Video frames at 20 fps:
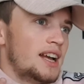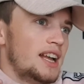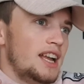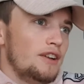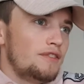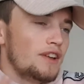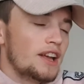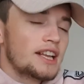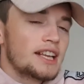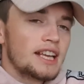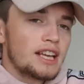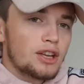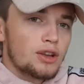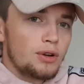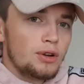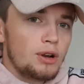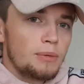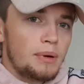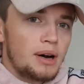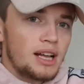If they can get
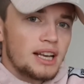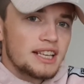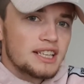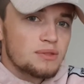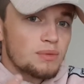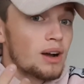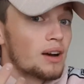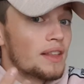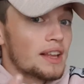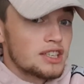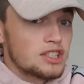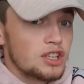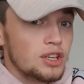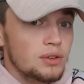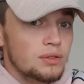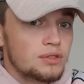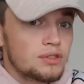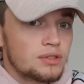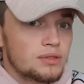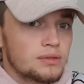Koulibaly as well, that's
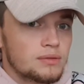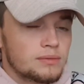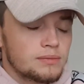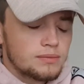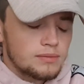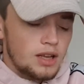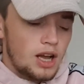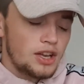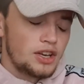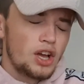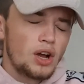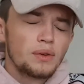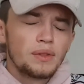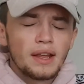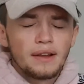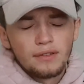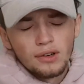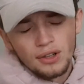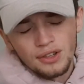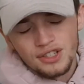huge. I know
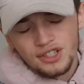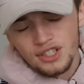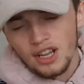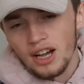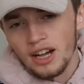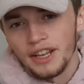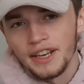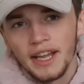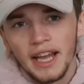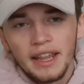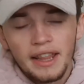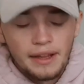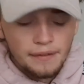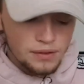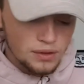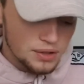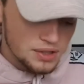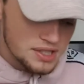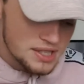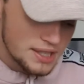they've lost Sane,
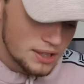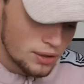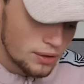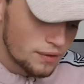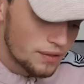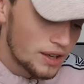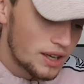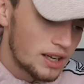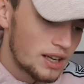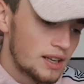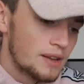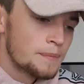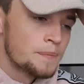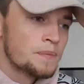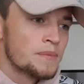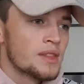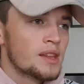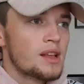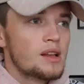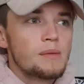they've lost Silva,
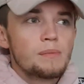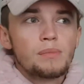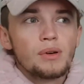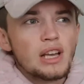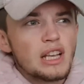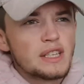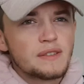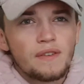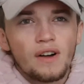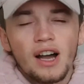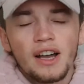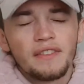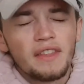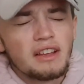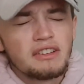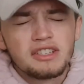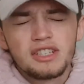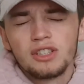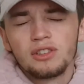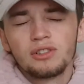but it's fine.
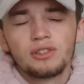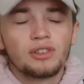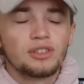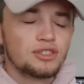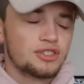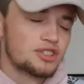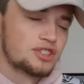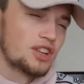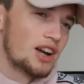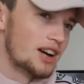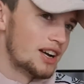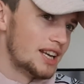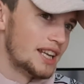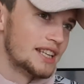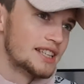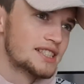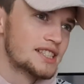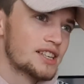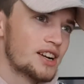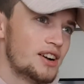They've still got
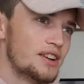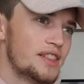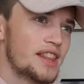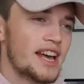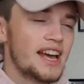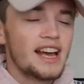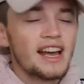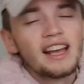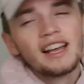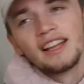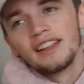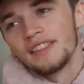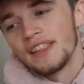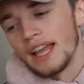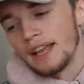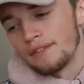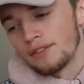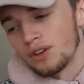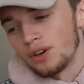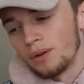Sterling to go there.
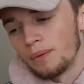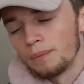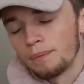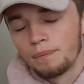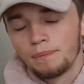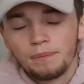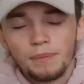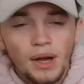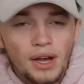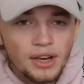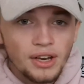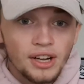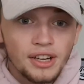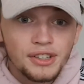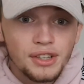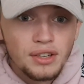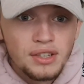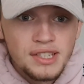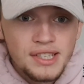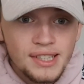They've got
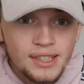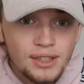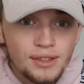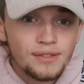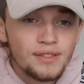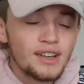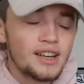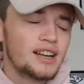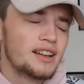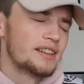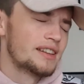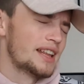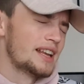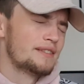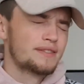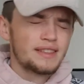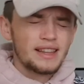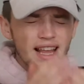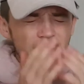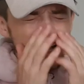Bernardo Silva.
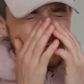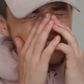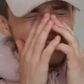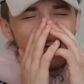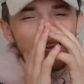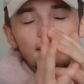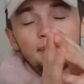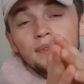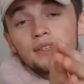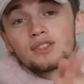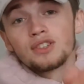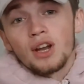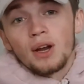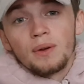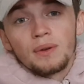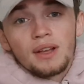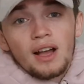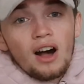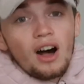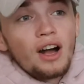Their team's a joke.